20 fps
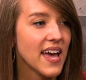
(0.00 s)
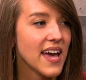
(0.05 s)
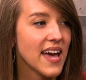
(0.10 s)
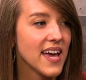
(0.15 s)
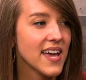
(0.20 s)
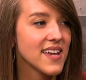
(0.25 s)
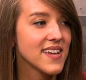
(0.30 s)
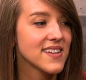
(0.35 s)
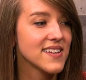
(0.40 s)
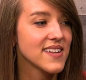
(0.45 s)

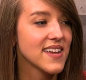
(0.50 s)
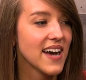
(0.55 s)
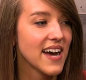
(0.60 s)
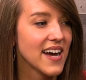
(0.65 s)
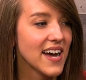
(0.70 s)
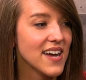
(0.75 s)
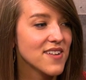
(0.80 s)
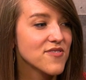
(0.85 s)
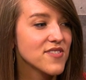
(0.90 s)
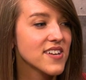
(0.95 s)
and
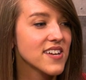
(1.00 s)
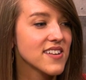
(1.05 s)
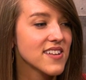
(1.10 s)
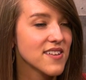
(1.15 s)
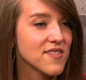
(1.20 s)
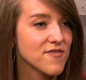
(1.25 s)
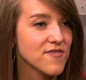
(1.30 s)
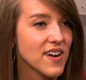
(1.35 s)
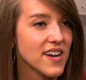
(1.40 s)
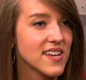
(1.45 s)

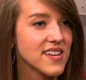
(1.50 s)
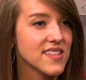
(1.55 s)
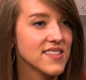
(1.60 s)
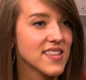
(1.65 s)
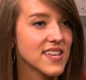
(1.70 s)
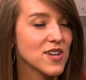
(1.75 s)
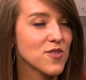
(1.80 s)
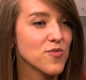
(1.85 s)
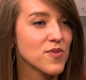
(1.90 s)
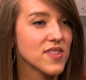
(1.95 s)
advocating and fighting
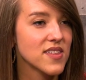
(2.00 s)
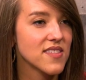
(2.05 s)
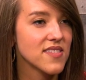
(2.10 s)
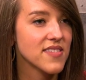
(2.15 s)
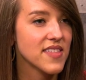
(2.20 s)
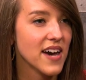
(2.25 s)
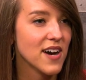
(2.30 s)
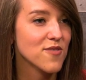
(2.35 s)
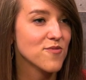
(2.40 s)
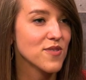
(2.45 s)
like within
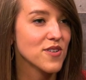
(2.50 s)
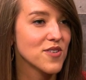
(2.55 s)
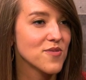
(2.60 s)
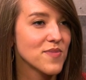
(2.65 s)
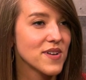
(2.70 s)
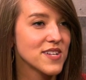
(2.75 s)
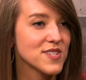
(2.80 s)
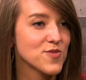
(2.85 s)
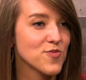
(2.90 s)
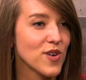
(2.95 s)
that realm
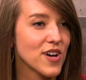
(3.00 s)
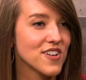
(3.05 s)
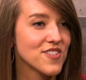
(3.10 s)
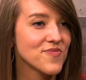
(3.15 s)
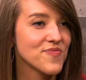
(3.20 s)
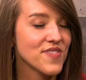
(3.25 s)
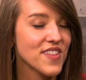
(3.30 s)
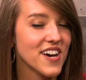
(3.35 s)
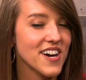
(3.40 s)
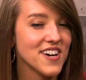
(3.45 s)
as
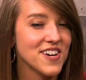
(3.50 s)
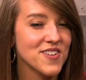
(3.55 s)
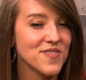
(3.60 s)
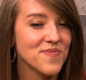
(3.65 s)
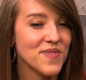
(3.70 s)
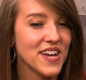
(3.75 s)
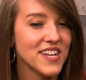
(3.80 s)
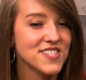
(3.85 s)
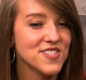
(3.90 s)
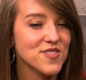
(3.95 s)
well.
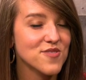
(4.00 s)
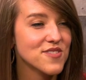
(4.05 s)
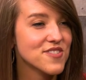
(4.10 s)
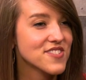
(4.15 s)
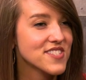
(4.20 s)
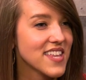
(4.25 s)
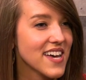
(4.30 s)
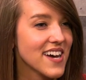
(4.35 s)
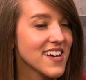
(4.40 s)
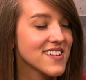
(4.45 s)
And so
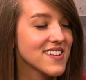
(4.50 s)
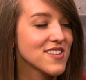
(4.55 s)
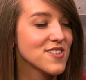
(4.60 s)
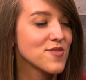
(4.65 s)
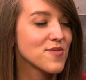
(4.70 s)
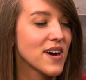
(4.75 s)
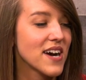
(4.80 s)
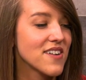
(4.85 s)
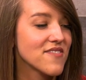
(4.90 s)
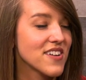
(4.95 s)
there's that.
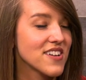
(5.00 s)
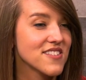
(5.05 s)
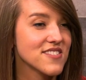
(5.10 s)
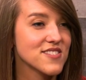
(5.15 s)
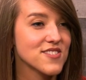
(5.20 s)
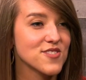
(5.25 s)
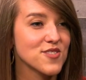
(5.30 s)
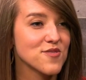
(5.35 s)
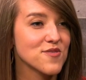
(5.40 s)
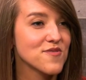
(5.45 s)
You have Alex
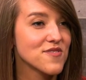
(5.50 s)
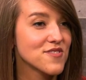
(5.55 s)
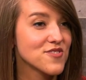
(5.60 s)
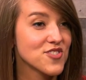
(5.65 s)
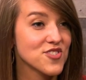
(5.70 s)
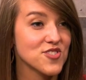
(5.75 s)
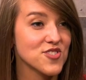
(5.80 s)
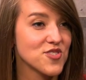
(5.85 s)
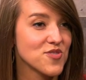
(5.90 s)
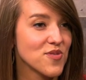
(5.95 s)
de Tocqueville
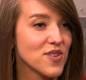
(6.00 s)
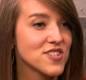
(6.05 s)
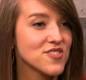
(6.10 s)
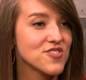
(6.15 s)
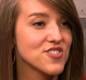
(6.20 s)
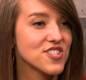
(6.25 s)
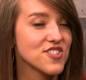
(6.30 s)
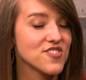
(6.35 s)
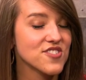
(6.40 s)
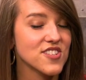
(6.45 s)
just
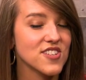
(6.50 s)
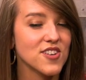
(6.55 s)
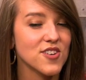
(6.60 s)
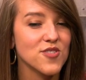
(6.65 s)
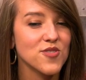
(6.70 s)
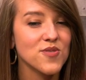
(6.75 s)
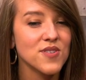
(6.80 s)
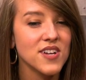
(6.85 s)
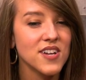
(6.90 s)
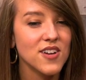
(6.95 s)
200 years
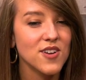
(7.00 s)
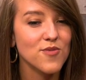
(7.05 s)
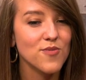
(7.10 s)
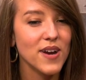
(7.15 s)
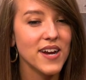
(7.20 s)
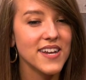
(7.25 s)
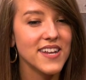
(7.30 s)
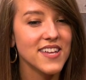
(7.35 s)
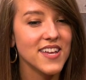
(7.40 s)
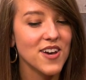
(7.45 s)
ago
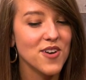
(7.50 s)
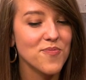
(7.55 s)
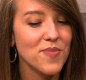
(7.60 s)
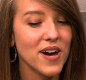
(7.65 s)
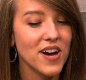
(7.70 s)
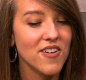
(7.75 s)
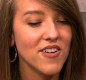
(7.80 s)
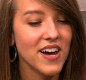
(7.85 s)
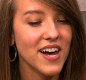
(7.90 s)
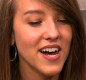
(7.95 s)
writing
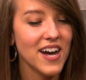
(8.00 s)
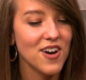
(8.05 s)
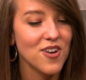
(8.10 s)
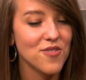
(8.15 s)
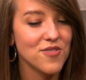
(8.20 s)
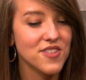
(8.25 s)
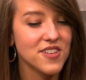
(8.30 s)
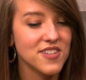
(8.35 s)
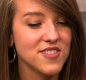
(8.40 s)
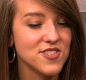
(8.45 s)
about how
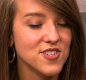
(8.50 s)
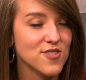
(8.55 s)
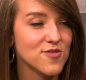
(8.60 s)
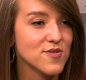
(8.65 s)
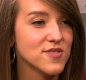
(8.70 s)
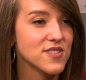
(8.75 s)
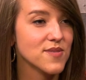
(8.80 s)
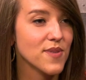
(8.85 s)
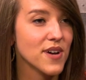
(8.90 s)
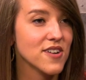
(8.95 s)
the concern
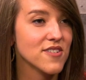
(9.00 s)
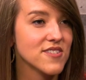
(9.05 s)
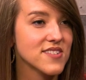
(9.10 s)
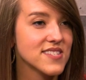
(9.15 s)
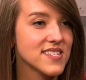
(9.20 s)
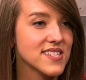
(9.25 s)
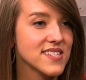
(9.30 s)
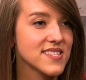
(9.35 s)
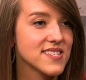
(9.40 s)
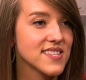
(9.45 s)
with
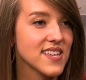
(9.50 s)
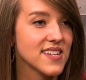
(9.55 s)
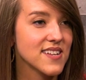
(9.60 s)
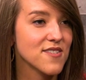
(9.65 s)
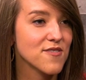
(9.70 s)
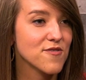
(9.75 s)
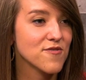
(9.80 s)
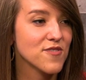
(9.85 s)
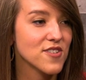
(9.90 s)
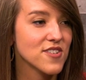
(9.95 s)
democracy is that
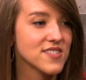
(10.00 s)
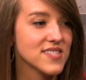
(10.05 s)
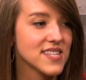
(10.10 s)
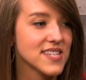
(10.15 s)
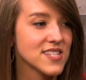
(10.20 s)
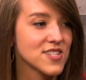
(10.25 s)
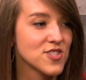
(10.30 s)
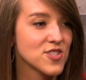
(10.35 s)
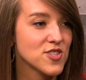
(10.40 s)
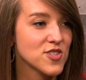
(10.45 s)
it falls
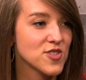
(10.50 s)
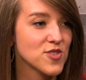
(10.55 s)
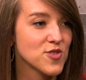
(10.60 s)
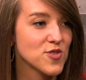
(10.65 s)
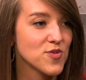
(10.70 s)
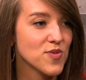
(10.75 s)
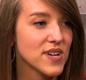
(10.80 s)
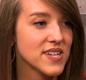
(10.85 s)
into